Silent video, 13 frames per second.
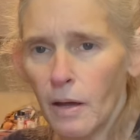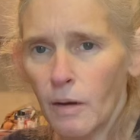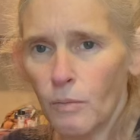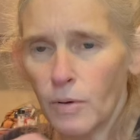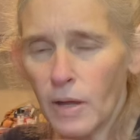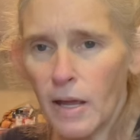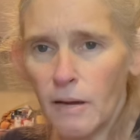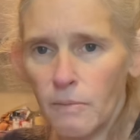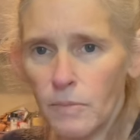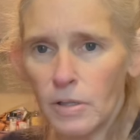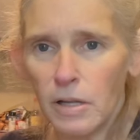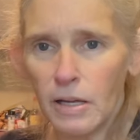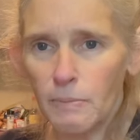where they
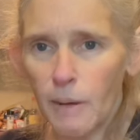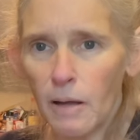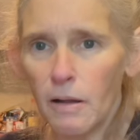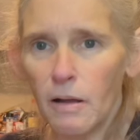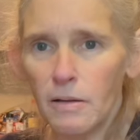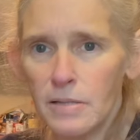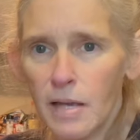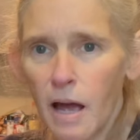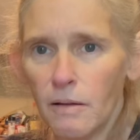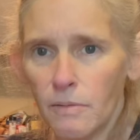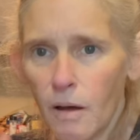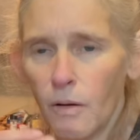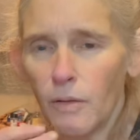cleaned my lungs out
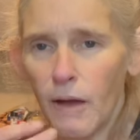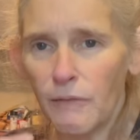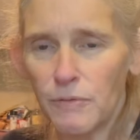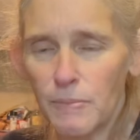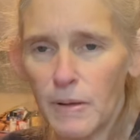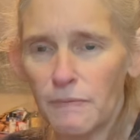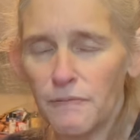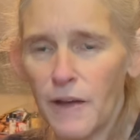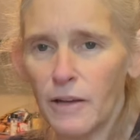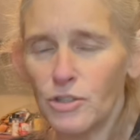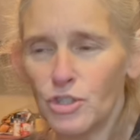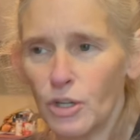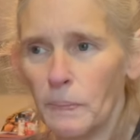and all that from the
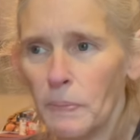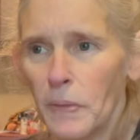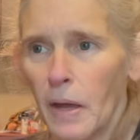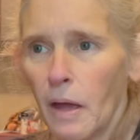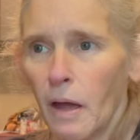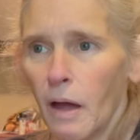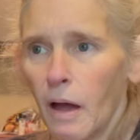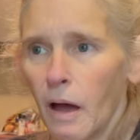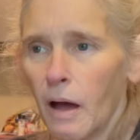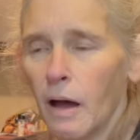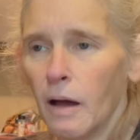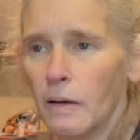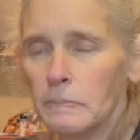infection,
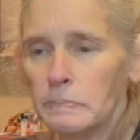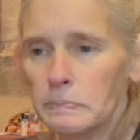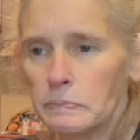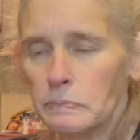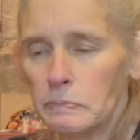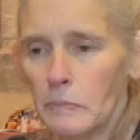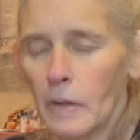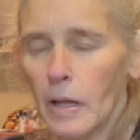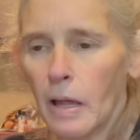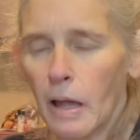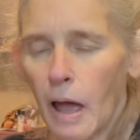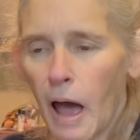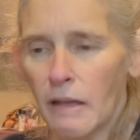um,
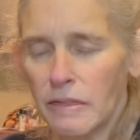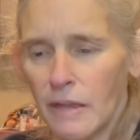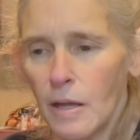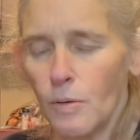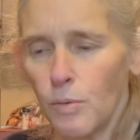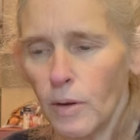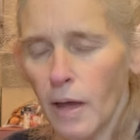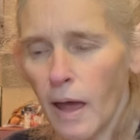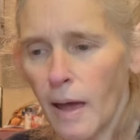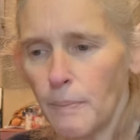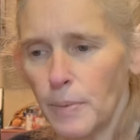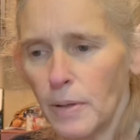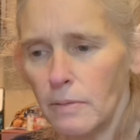I think what
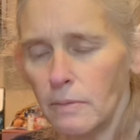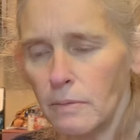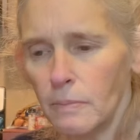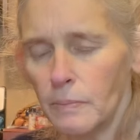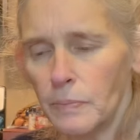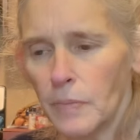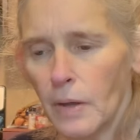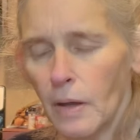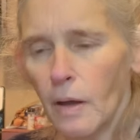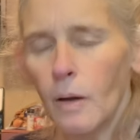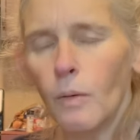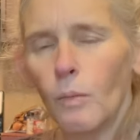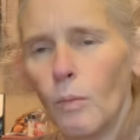happened
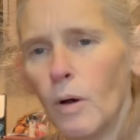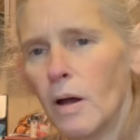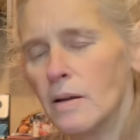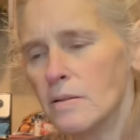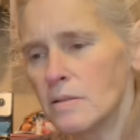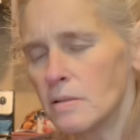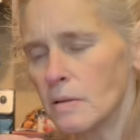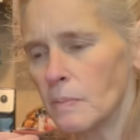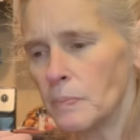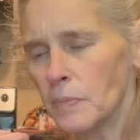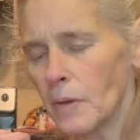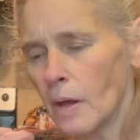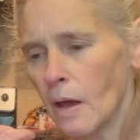was,
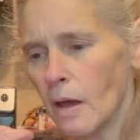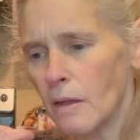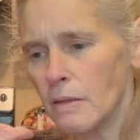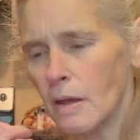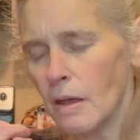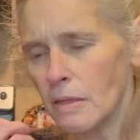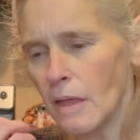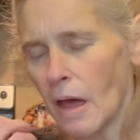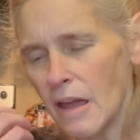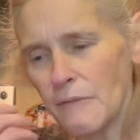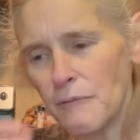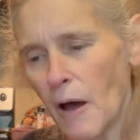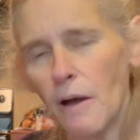
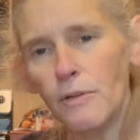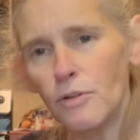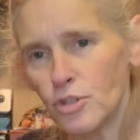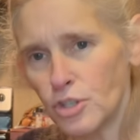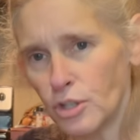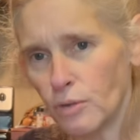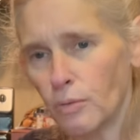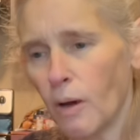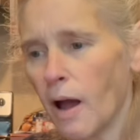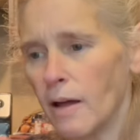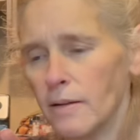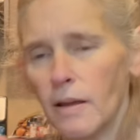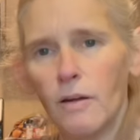if I understood
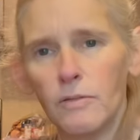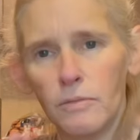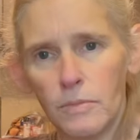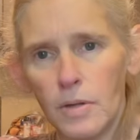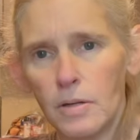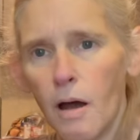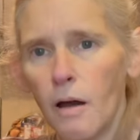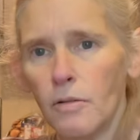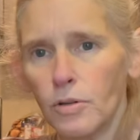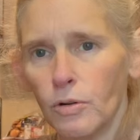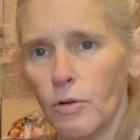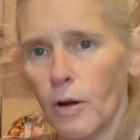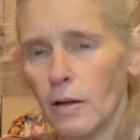right, you the
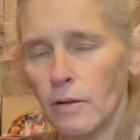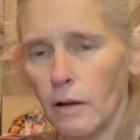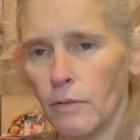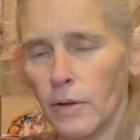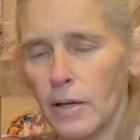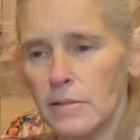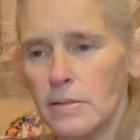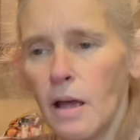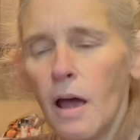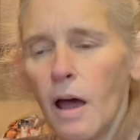doctor correctly on this,